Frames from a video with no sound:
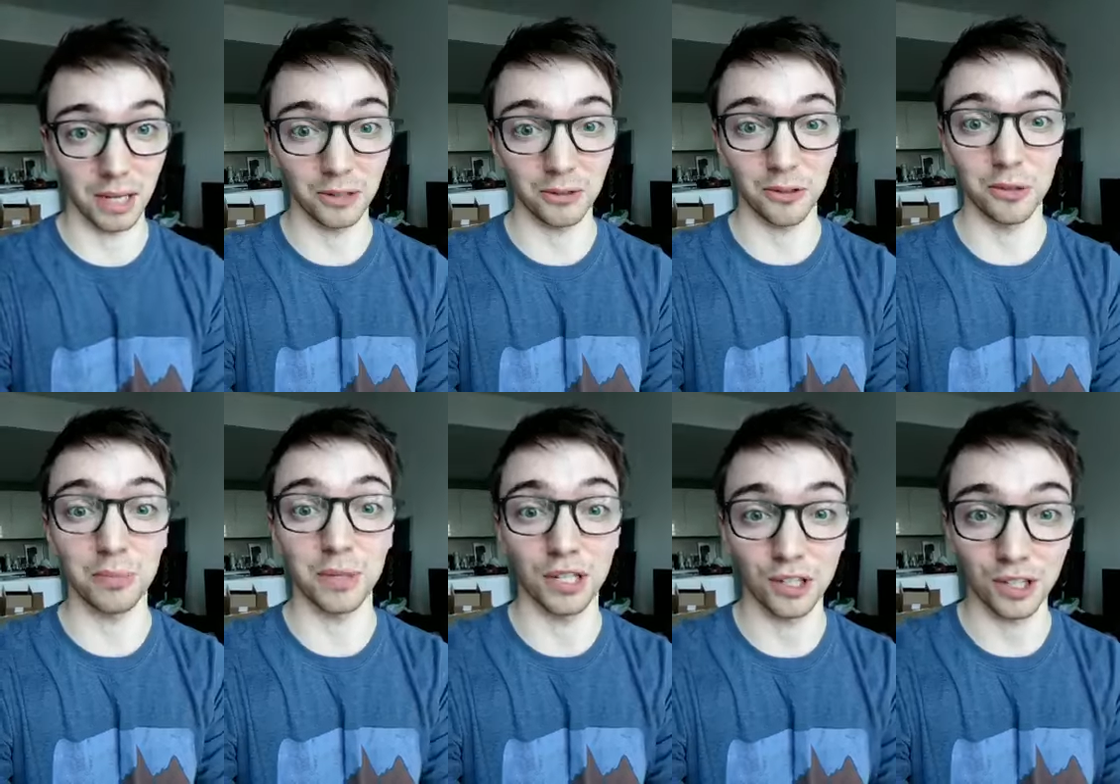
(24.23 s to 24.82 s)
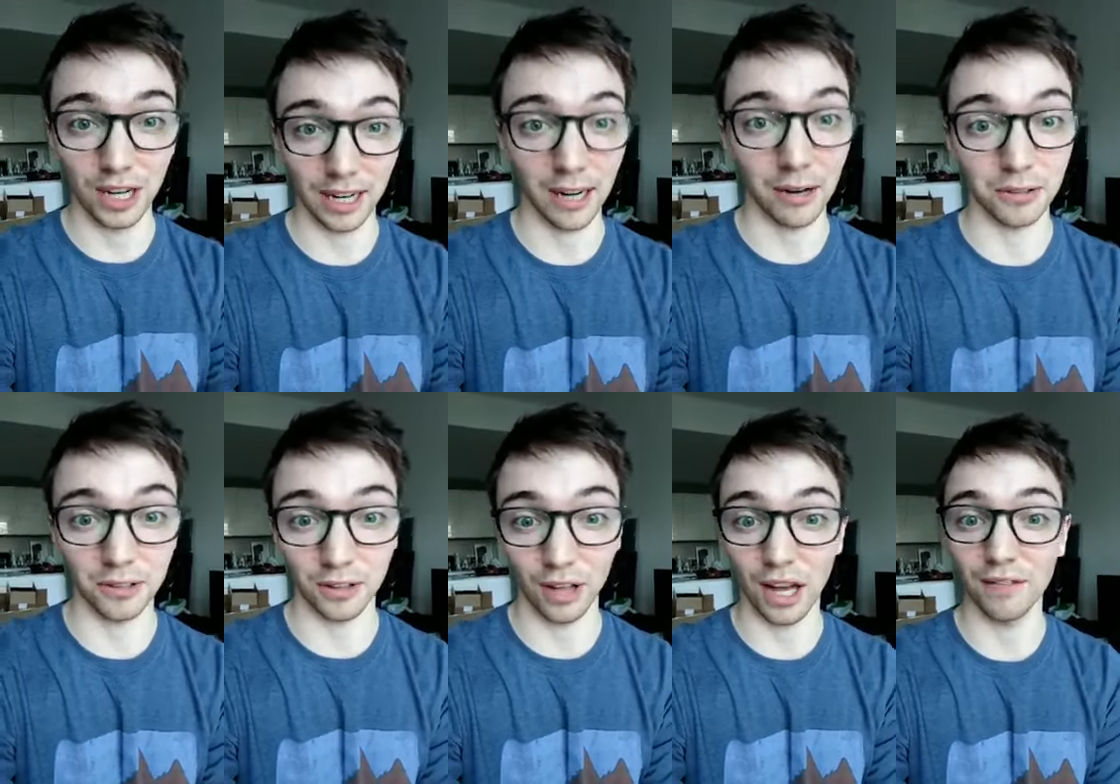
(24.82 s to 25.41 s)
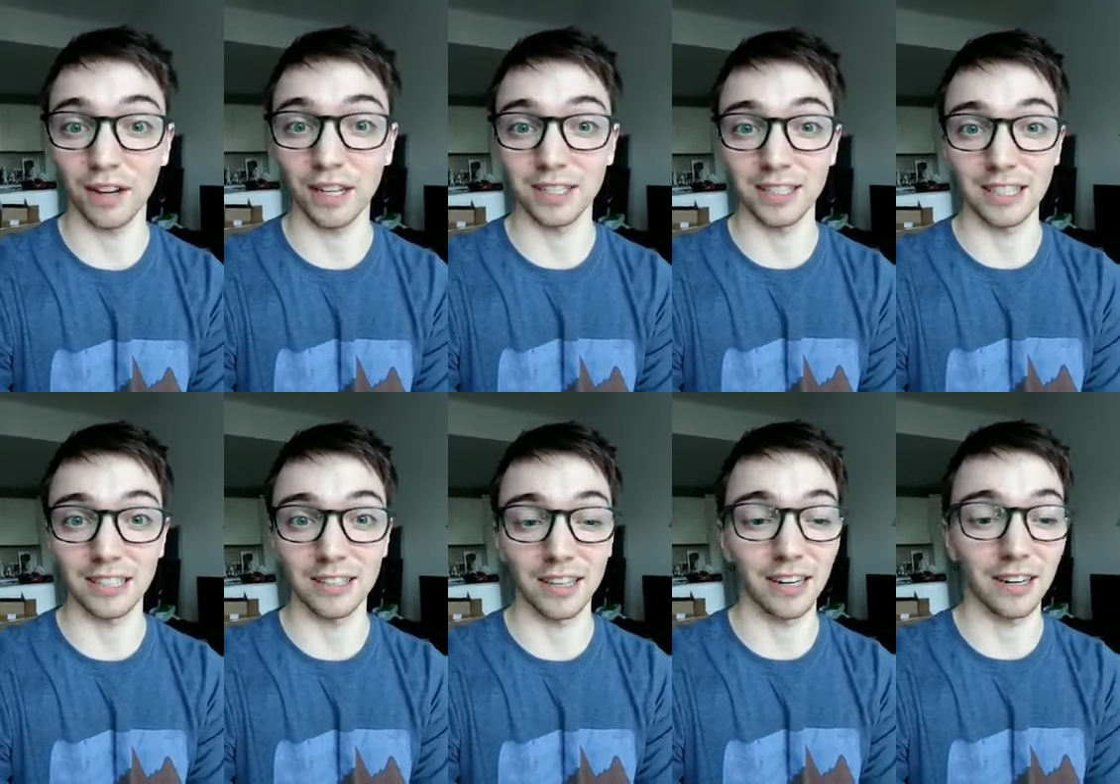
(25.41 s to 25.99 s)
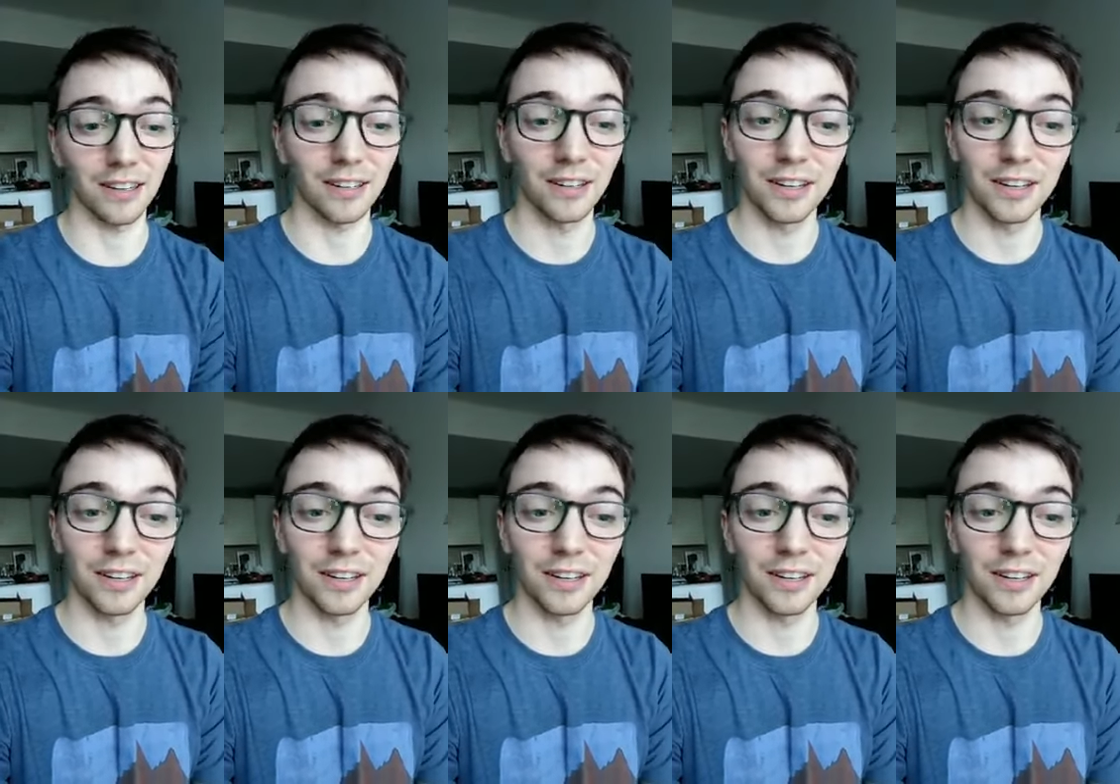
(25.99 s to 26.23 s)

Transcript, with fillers: group and check out the live I did in there.